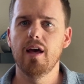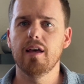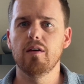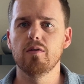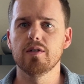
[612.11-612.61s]

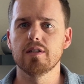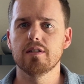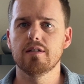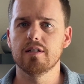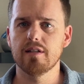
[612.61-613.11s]
He
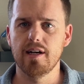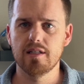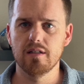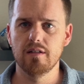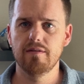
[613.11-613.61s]
was
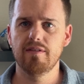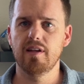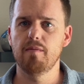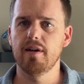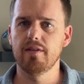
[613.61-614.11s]
decisive.
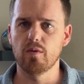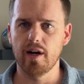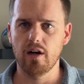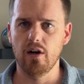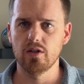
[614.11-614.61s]
He made the
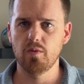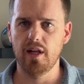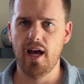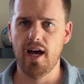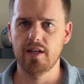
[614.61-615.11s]
right calls when
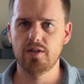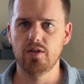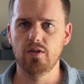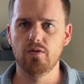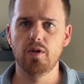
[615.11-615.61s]
he had to.